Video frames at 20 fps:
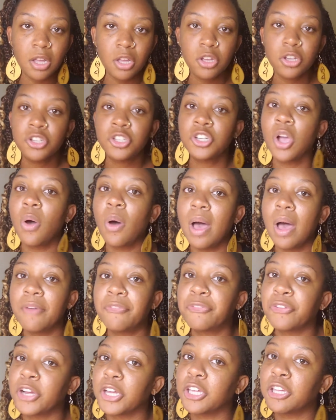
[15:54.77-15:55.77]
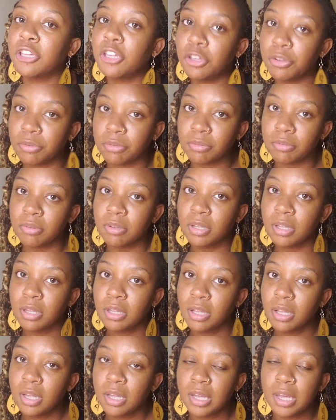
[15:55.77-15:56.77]
Show up for you
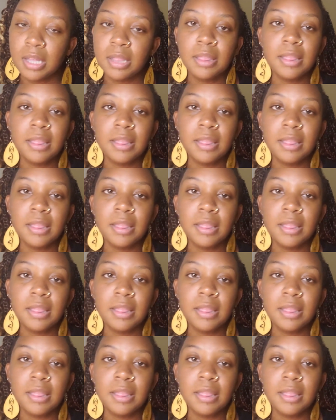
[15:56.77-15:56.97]
and